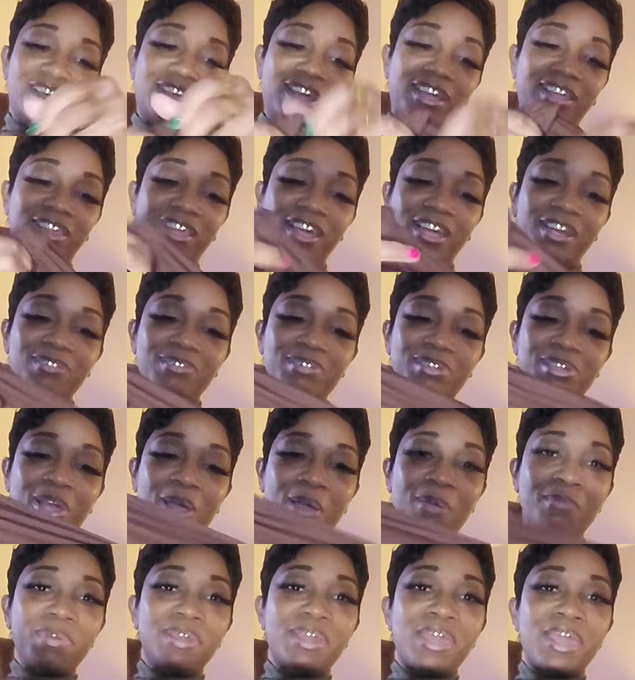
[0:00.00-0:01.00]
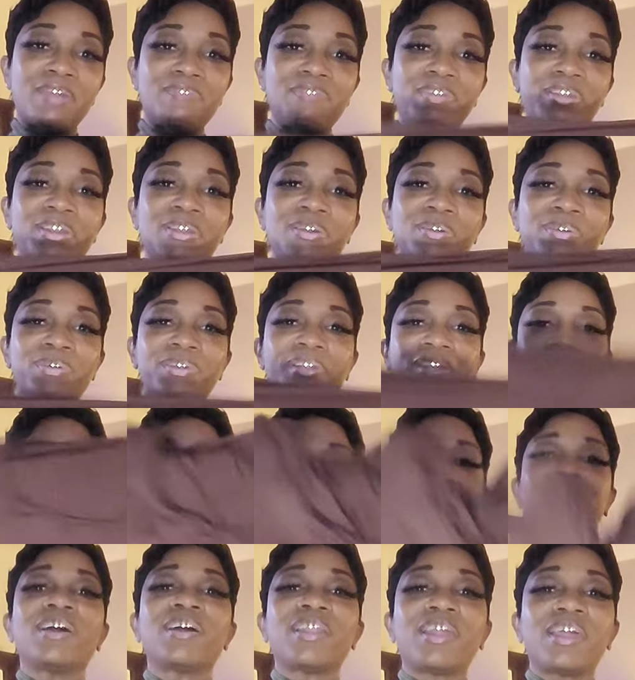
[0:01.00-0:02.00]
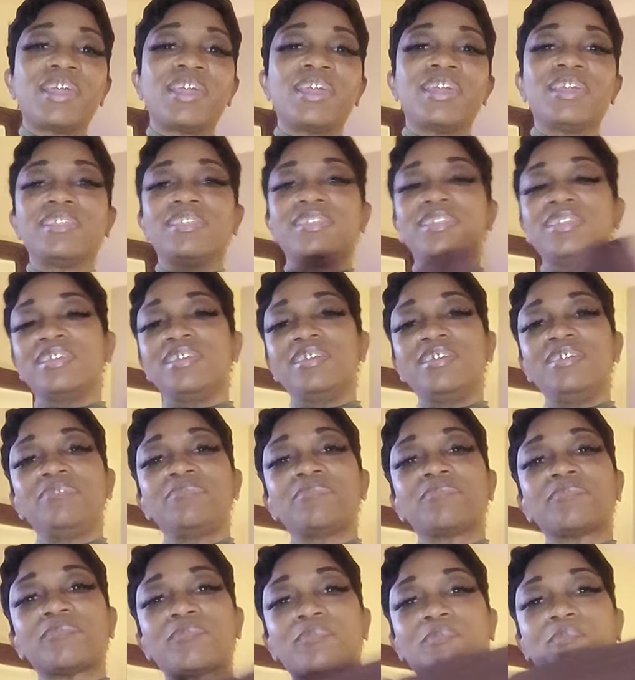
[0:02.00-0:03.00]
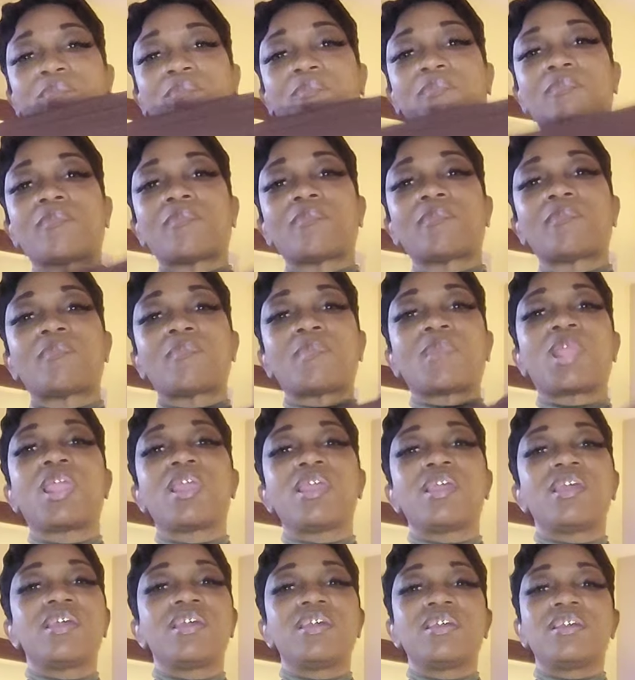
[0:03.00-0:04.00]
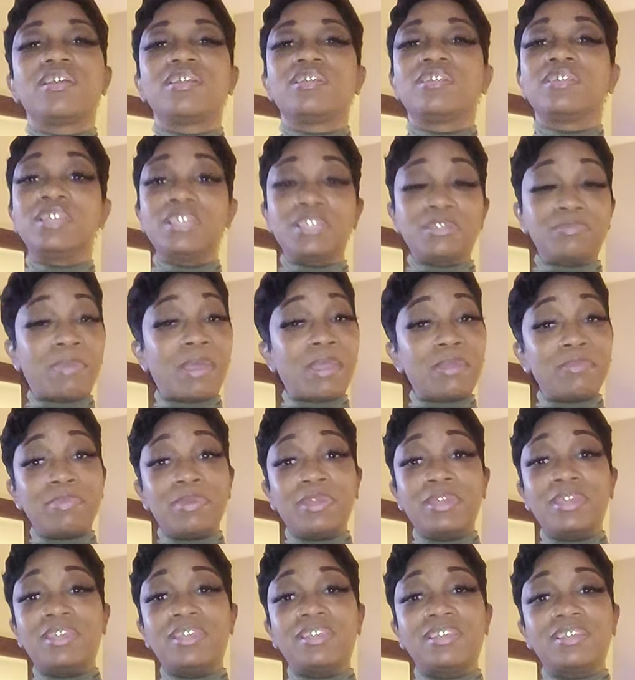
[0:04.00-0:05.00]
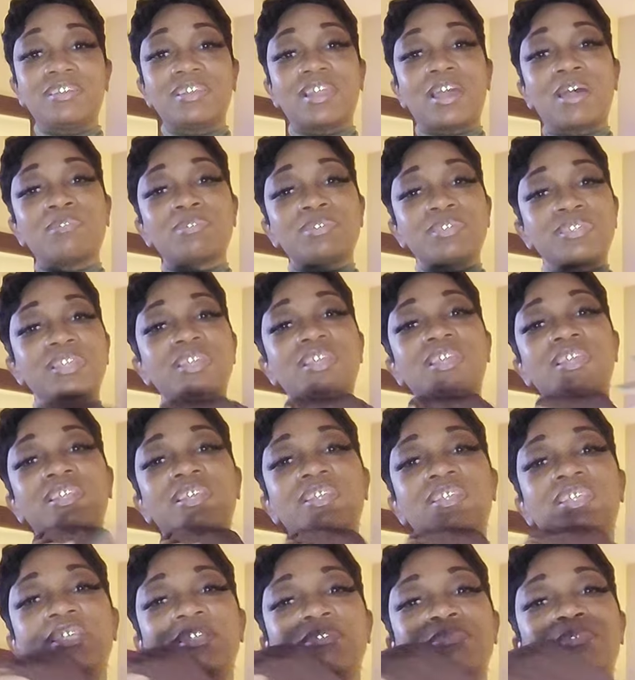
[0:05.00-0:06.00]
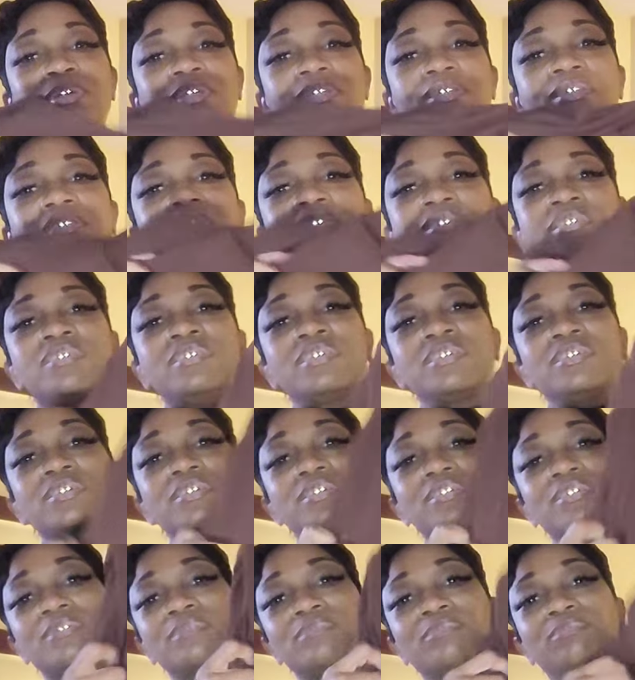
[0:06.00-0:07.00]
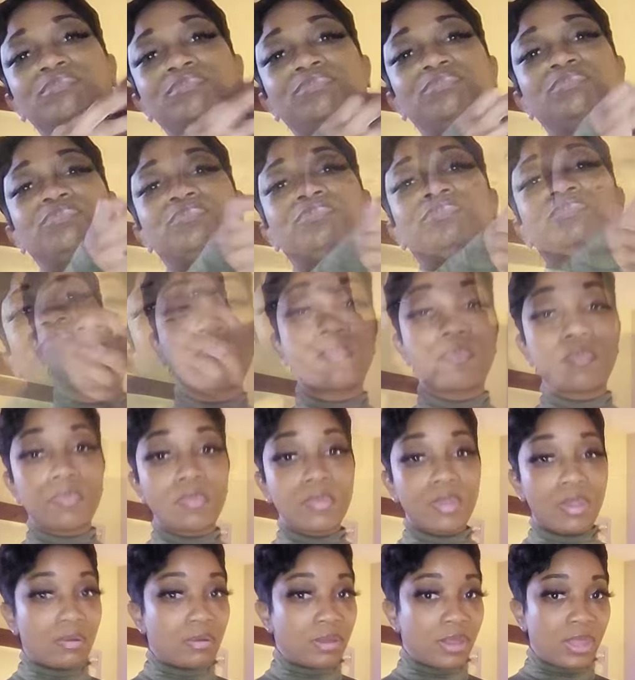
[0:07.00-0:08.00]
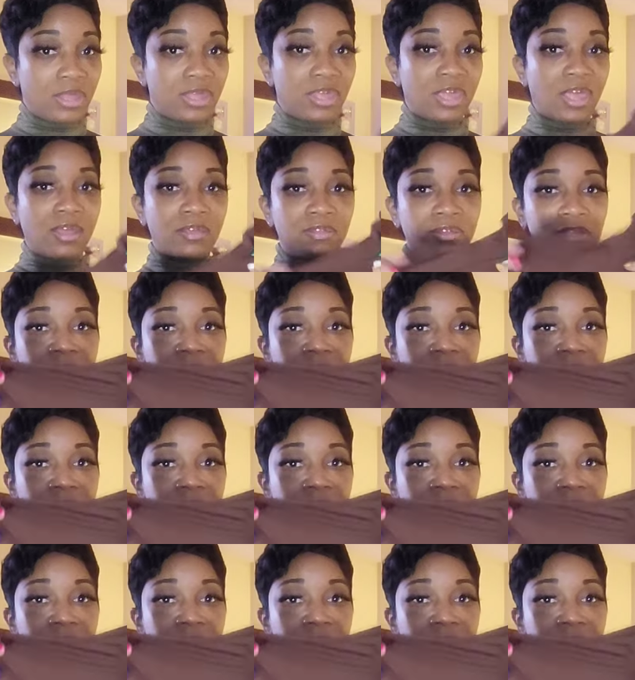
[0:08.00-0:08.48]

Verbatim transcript: I thought it was gonna be heavy duty. I thought I had the. This might be it. I was thinking that this was the. Okay, y'all.